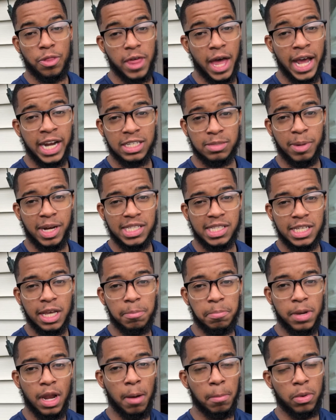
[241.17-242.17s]
That is my tip
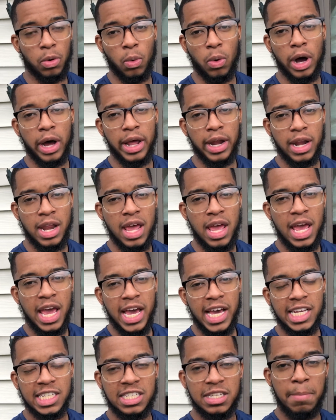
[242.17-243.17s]
number 1.
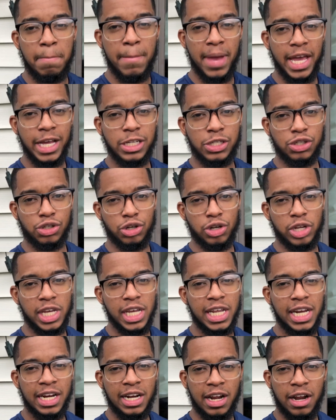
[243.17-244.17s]
Is to make sure you're
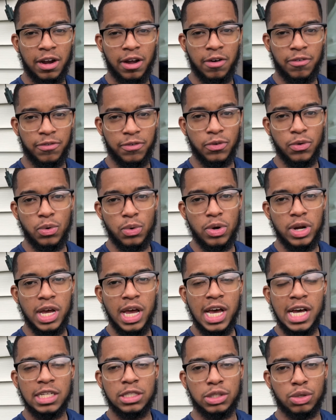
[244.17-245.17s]
eating enough food
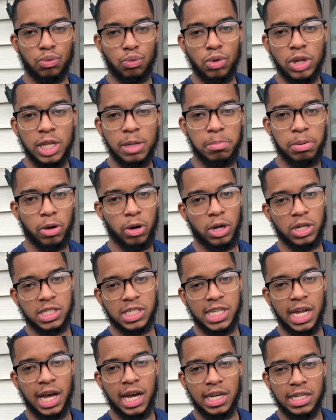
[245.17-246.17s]
to really put on
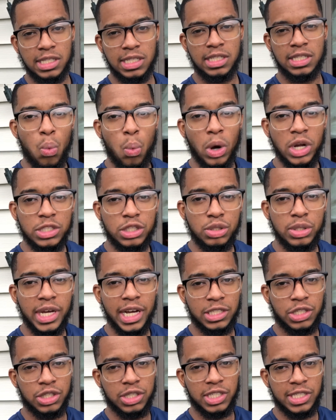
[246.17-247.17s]
size. Once you
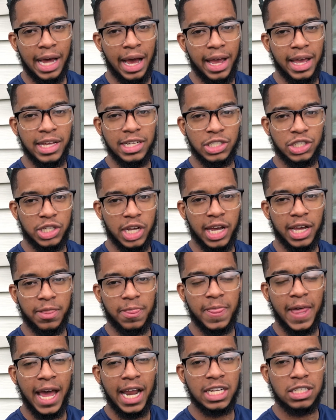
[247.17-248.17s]
get your diet in check,
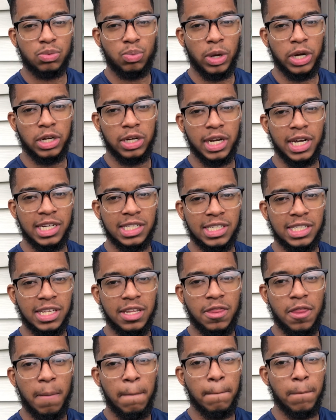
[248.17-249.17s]
that is when you're gonna see
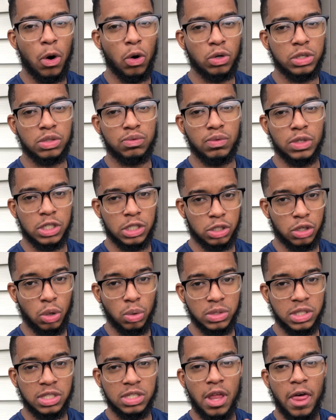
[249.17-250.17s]
the most
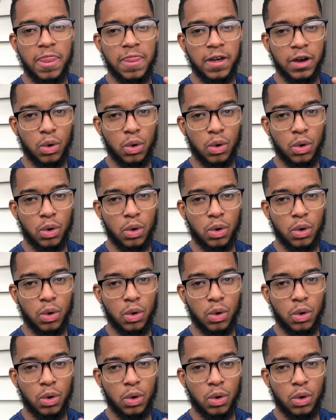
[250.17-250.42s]
results the